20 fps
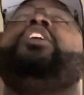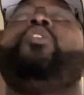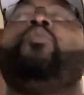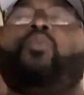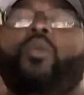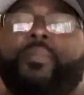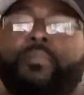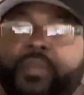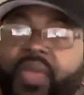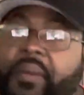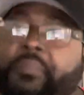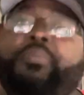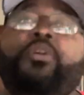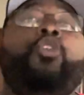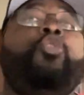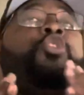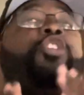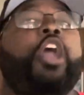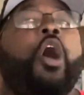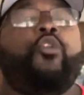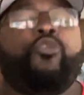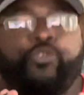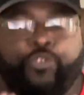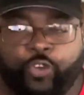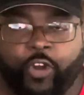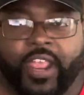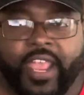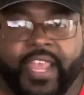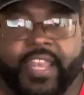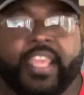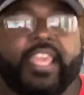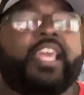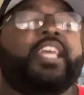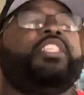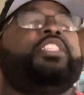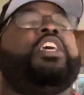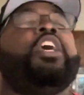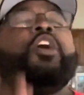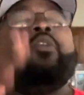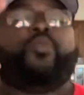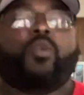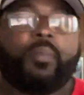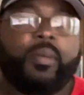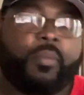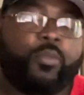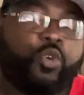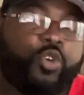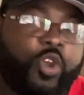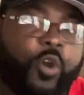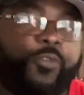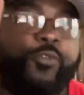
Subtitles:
Remember who your friend is. Remember who your